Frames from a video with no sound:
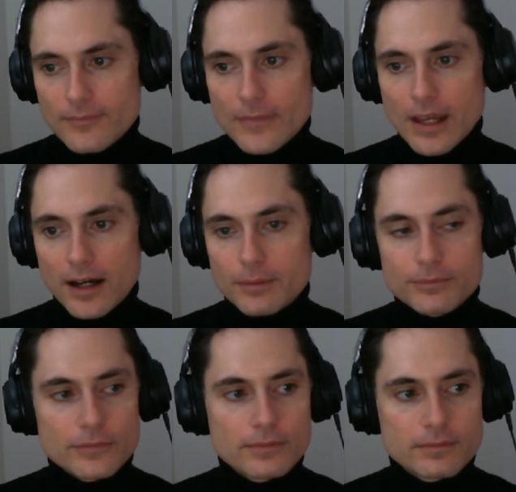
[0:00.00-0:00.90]

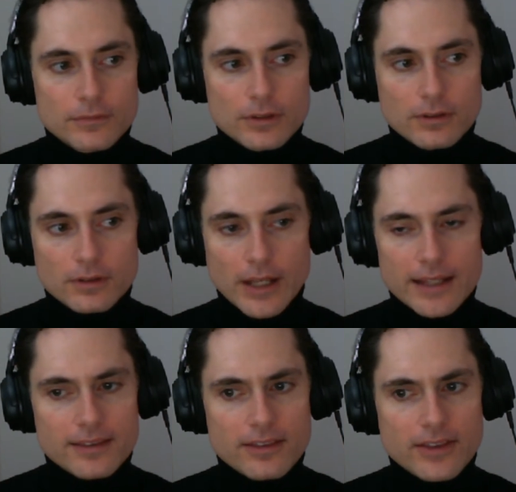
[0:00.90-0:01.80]
I
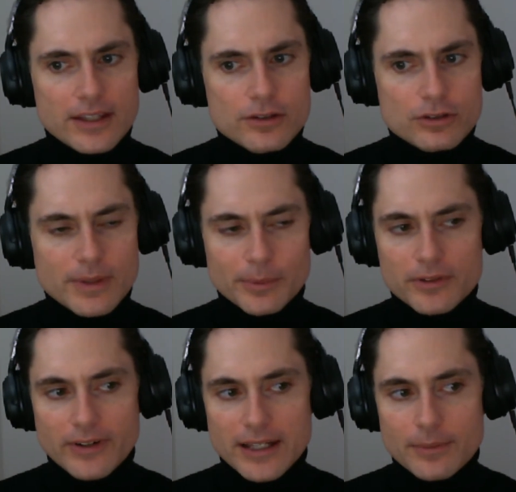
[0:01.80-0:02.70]
think you should be able to
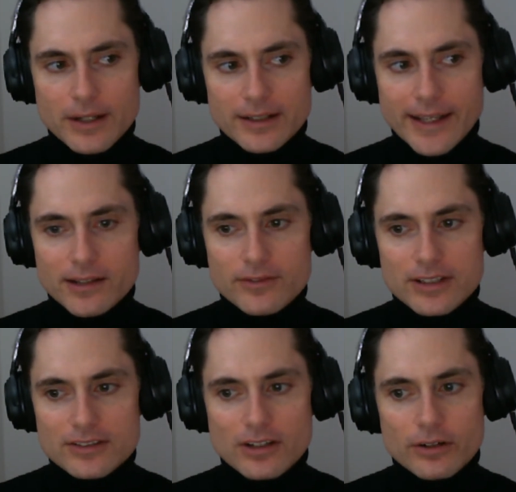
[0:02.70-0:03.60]
find them on
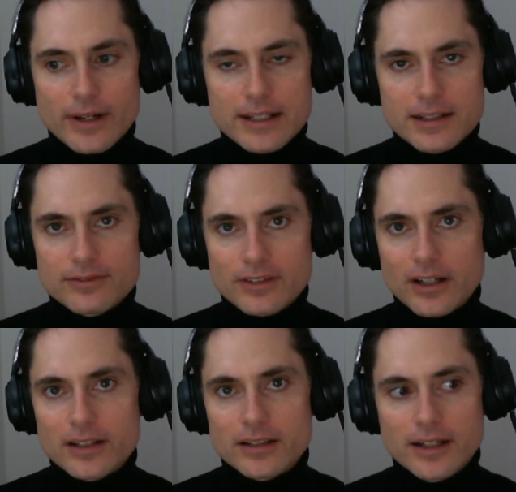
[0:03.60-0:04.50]
Canvas already. If
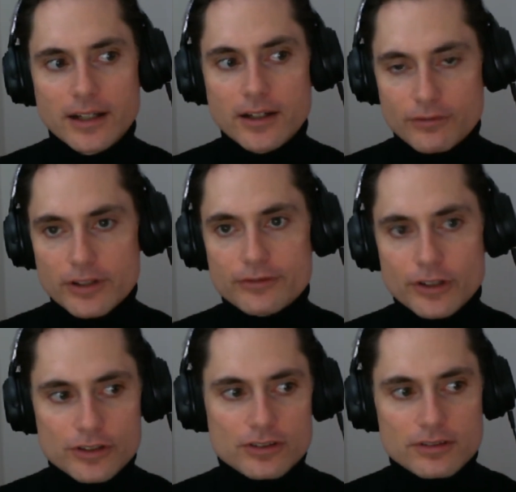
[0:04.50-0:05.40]
not, for the
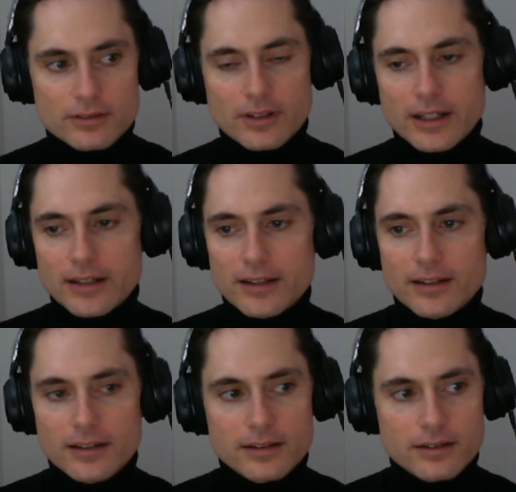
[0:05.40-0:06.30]
first
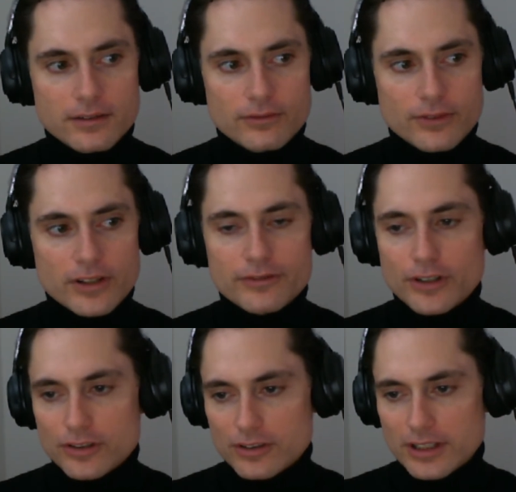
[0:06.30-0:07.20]

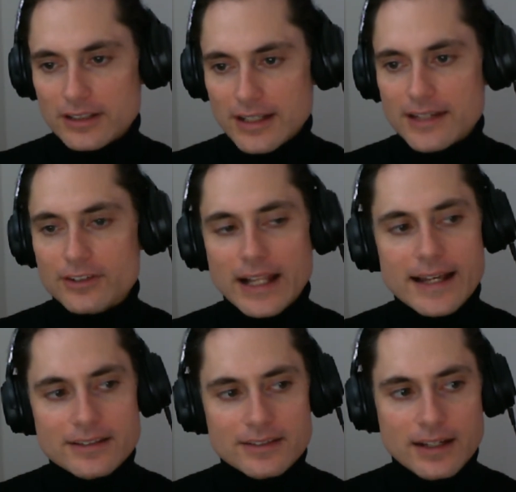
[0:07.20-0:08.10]
day of
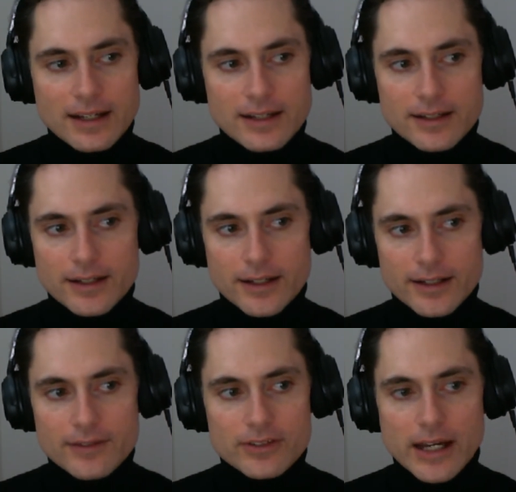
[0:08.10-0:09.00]
class.
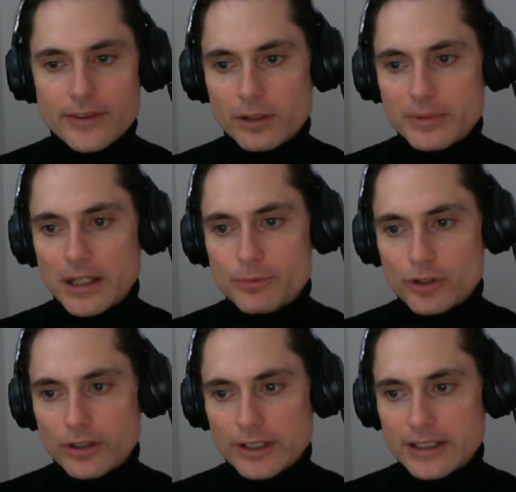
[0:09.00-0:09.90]
If not, they'll be up
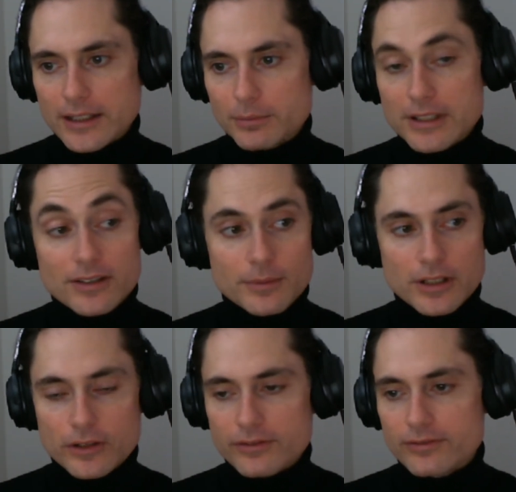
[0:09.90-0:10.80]
shortly. Please let me
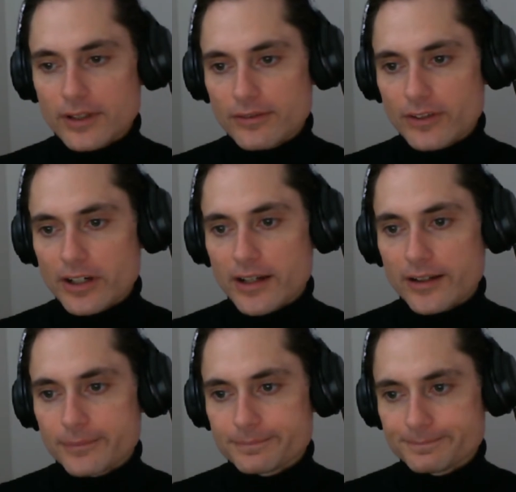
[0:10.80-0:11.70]
know if they're not up.